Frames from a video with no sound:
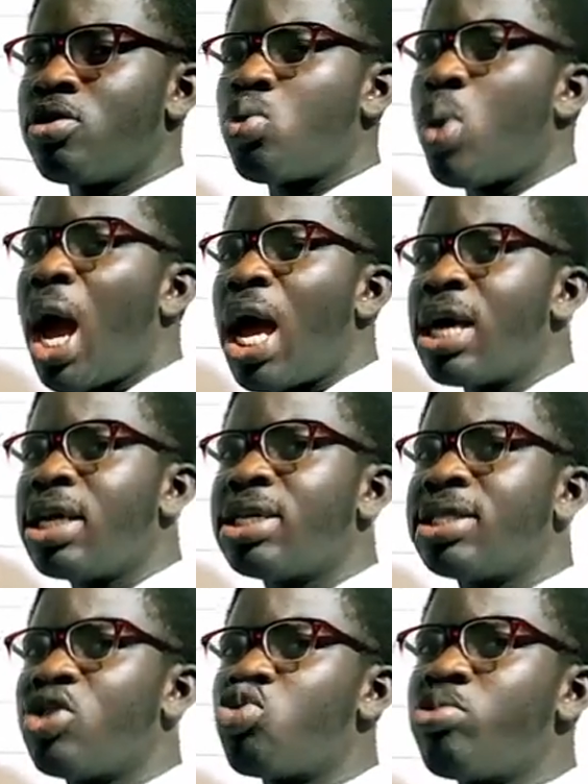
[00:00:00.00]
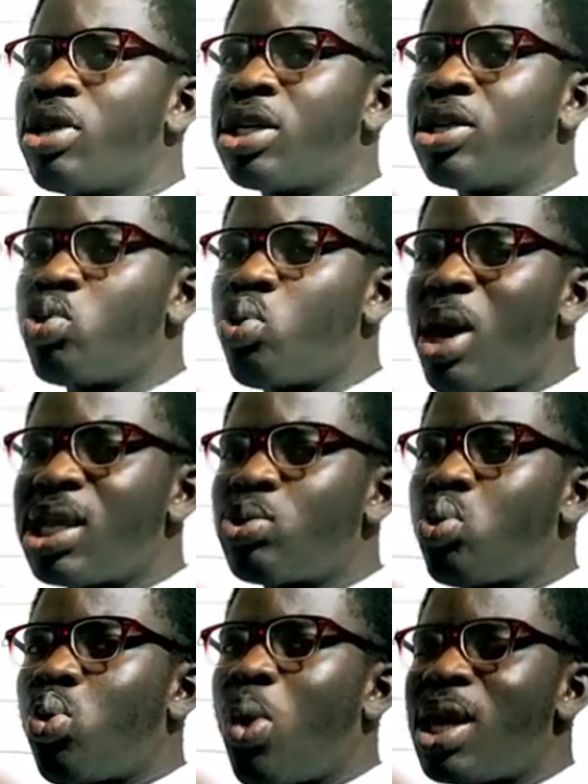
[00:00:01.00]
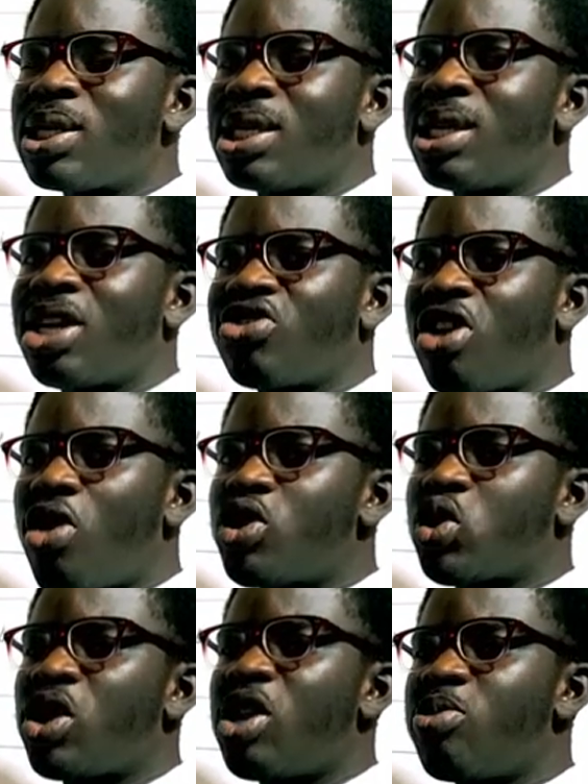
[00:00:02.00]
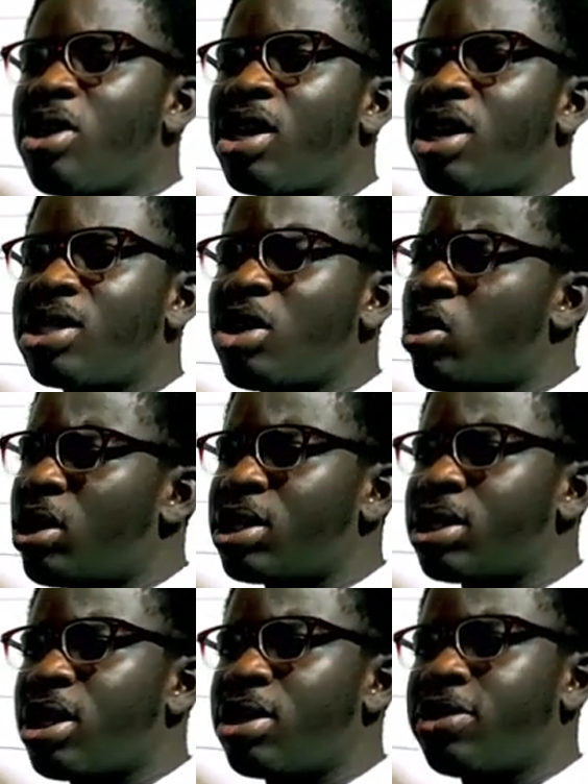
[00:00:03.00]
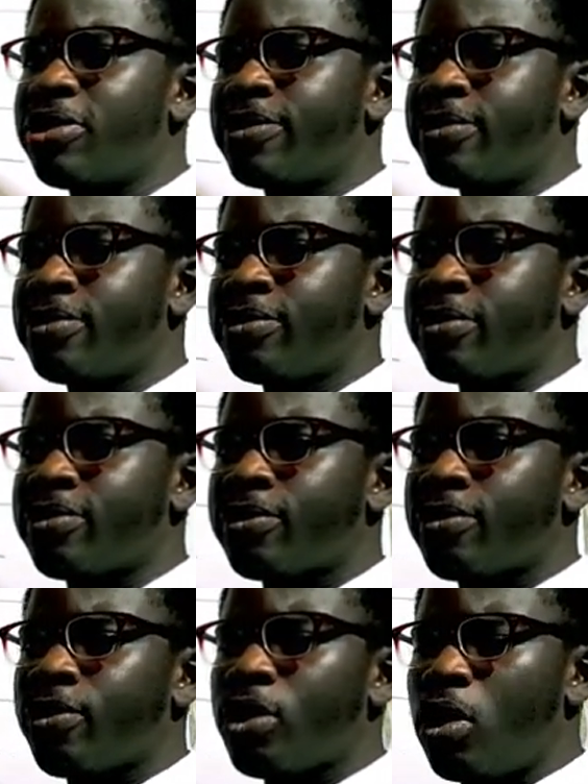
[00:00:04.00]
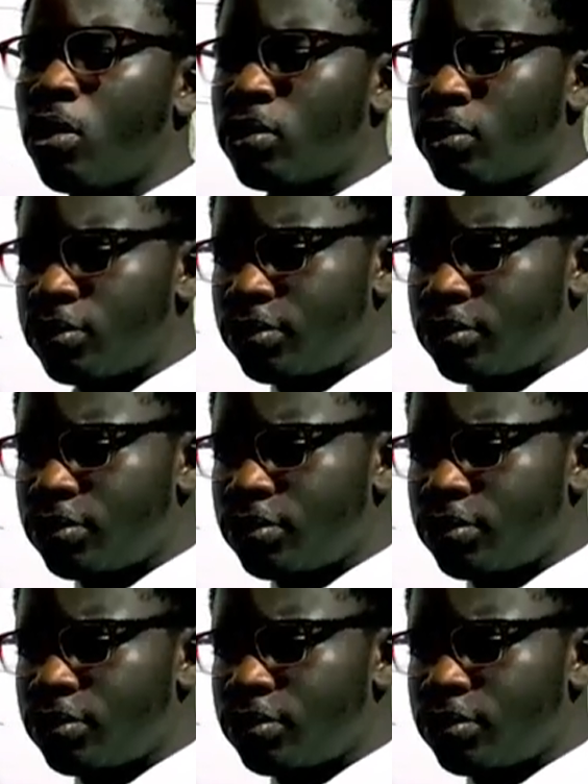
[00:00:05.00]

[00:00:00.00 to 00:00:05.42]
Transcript: Why is the woman? Why is the lecturer always calling me in class? I don't understand. Oh,